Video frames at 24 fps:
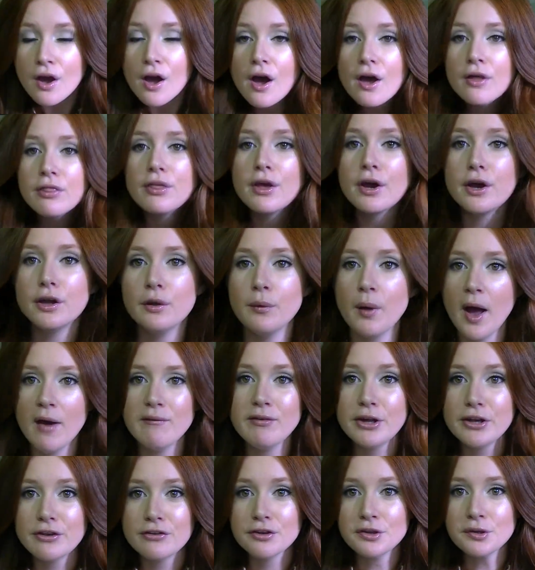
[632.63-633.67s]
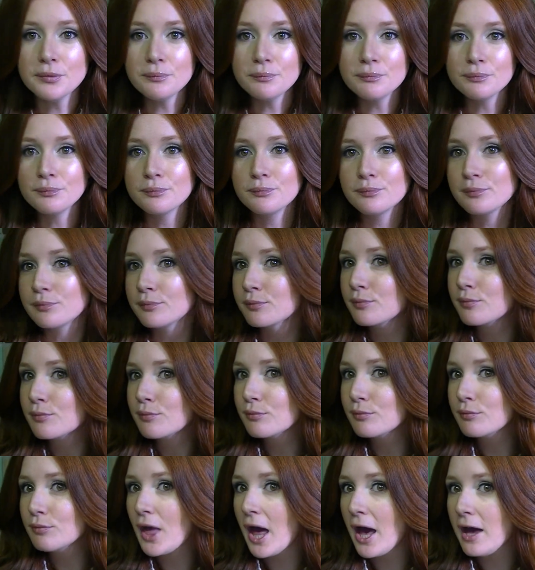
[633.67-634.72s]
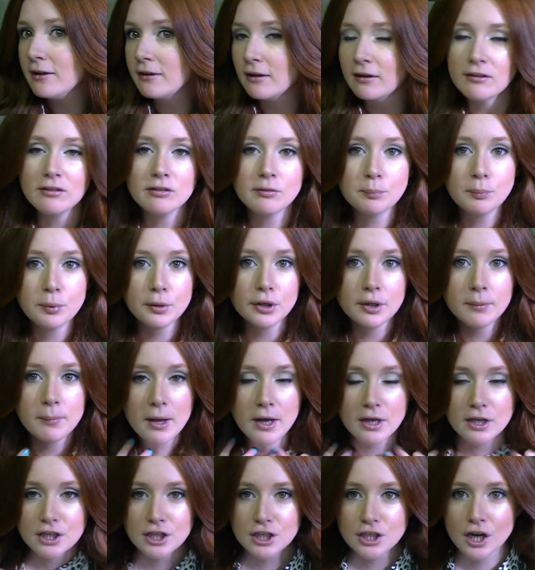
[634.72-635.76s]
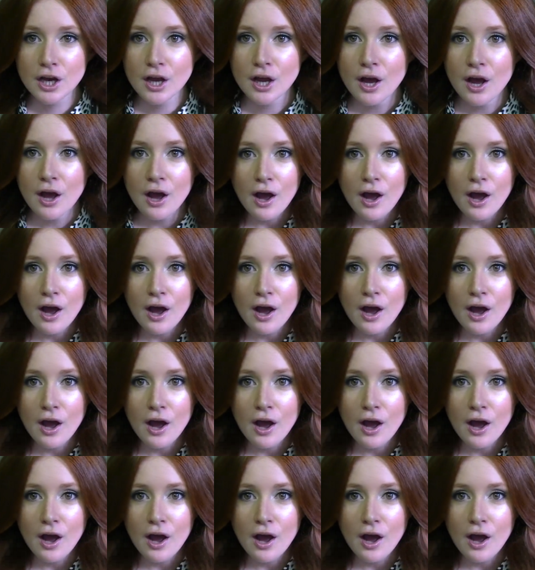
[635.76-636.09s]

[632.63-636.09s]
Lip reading: And there you have it. That is pretty much